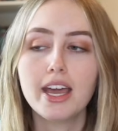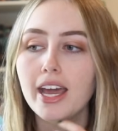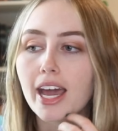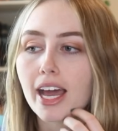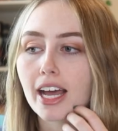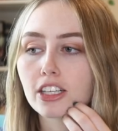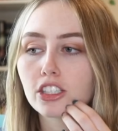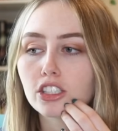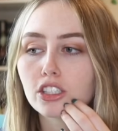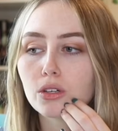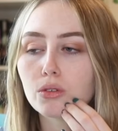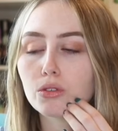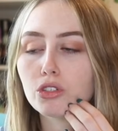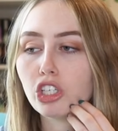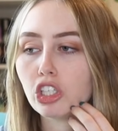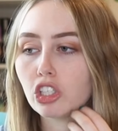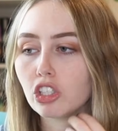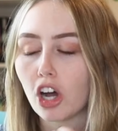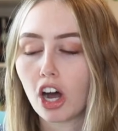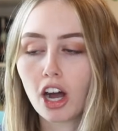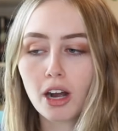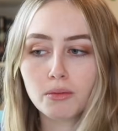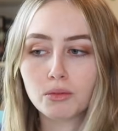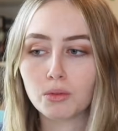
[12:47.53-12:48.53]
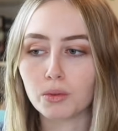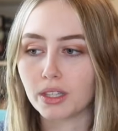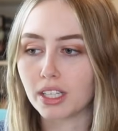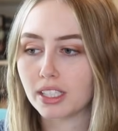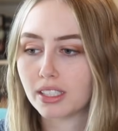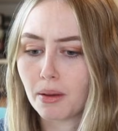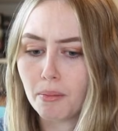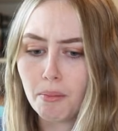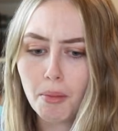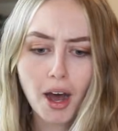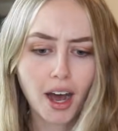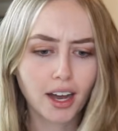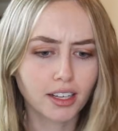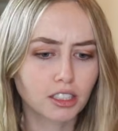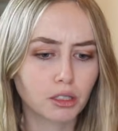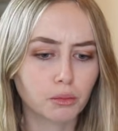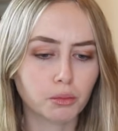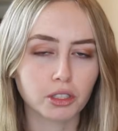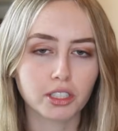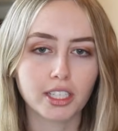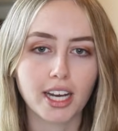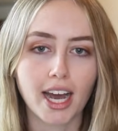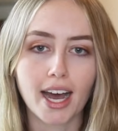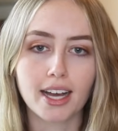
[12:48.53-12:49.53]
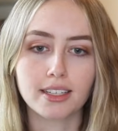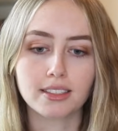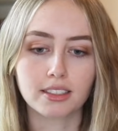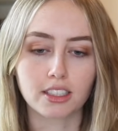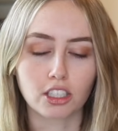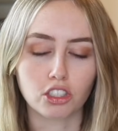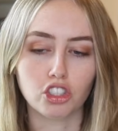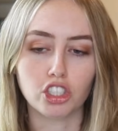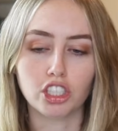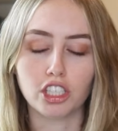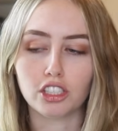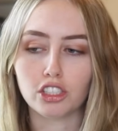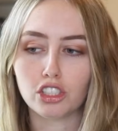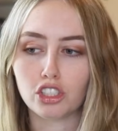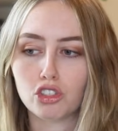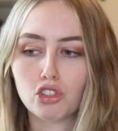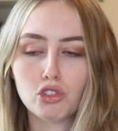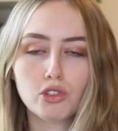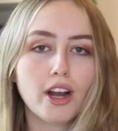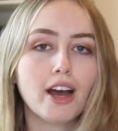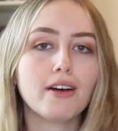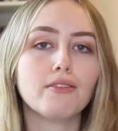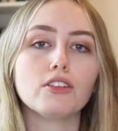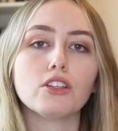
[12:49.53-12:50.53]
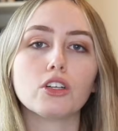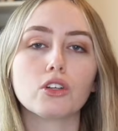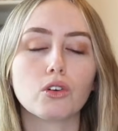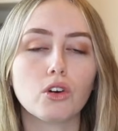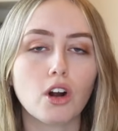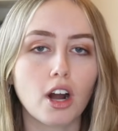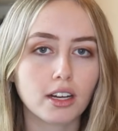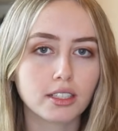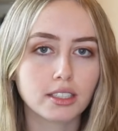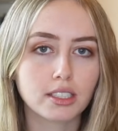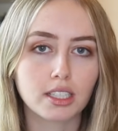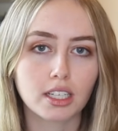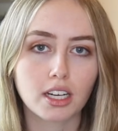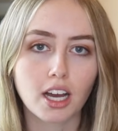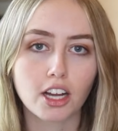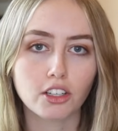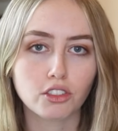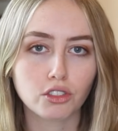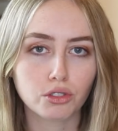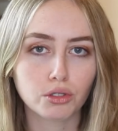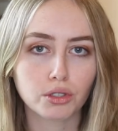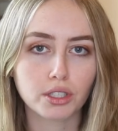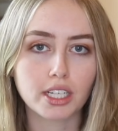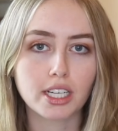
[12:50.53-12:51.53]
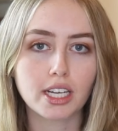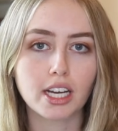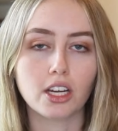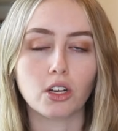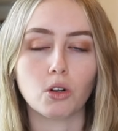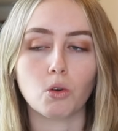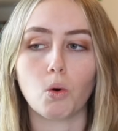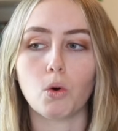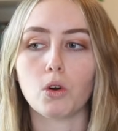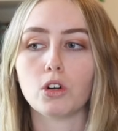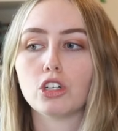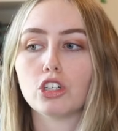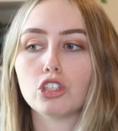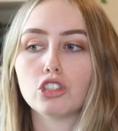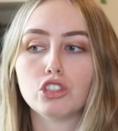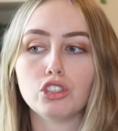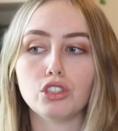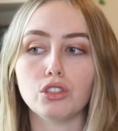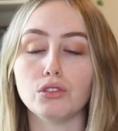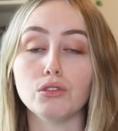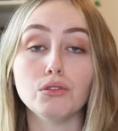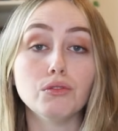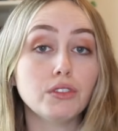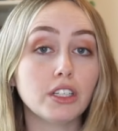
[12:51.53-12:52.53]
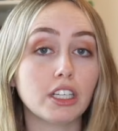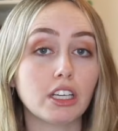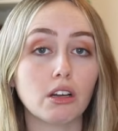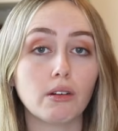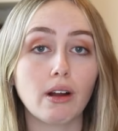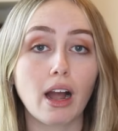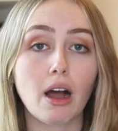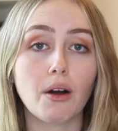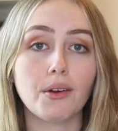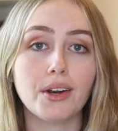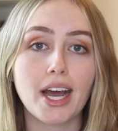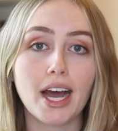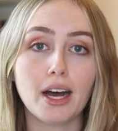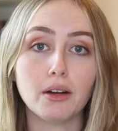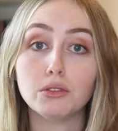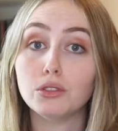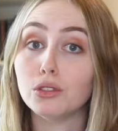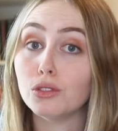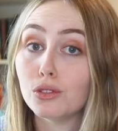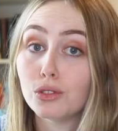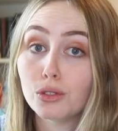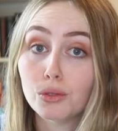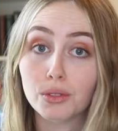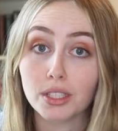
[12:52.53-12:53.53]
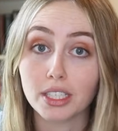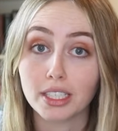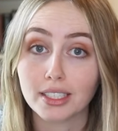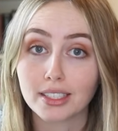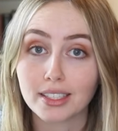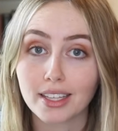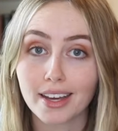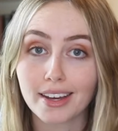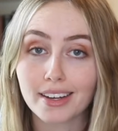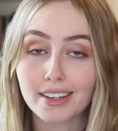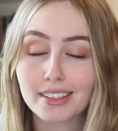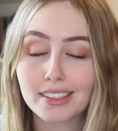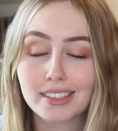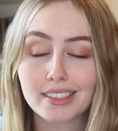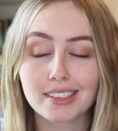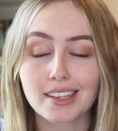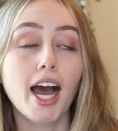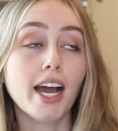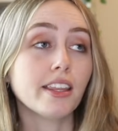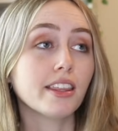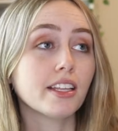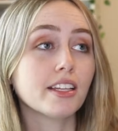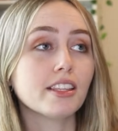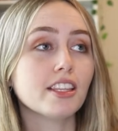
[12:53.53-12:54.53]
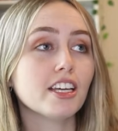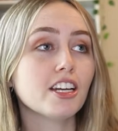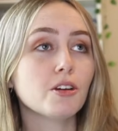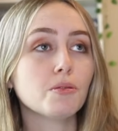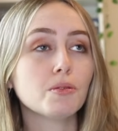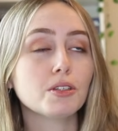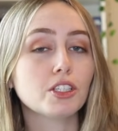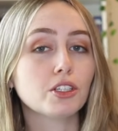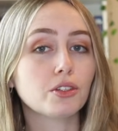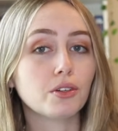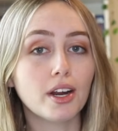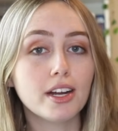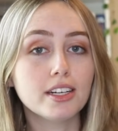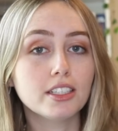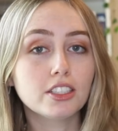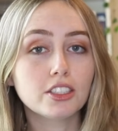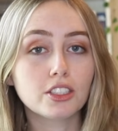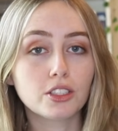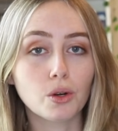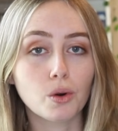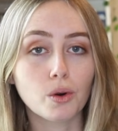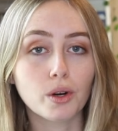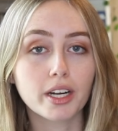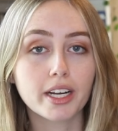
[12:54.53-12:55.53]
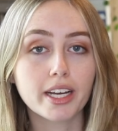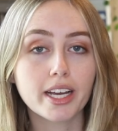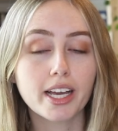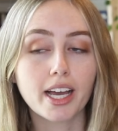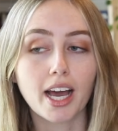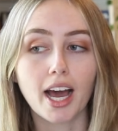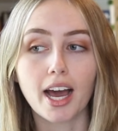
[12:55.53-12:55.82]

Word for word: And so she's armed with this impossible impossible task and she has to travel across the country in order to figure out how to do these things. I think that it was a great story.